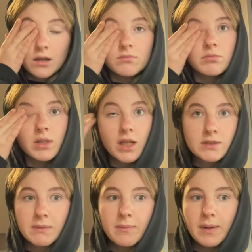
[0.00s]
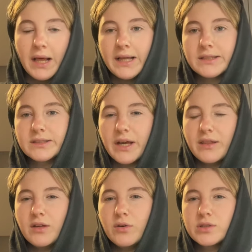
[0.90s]
But that's my plans. I
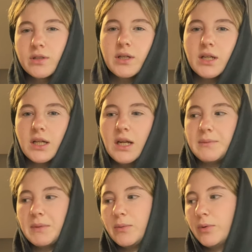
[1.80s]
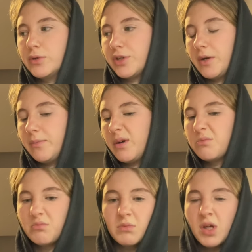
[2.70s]
think also I'm gonna clean out my wardrobe, but
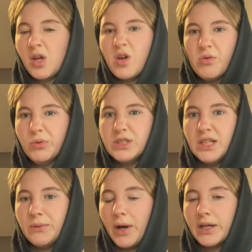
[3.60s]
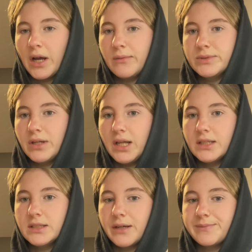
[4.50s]
we'll see what I get up to
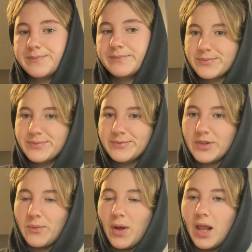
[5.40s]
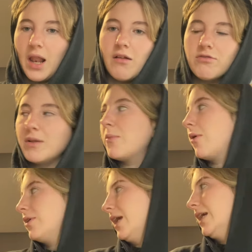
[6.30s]
later. What a lovely
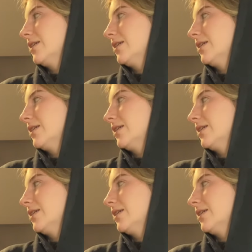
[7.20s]
morning.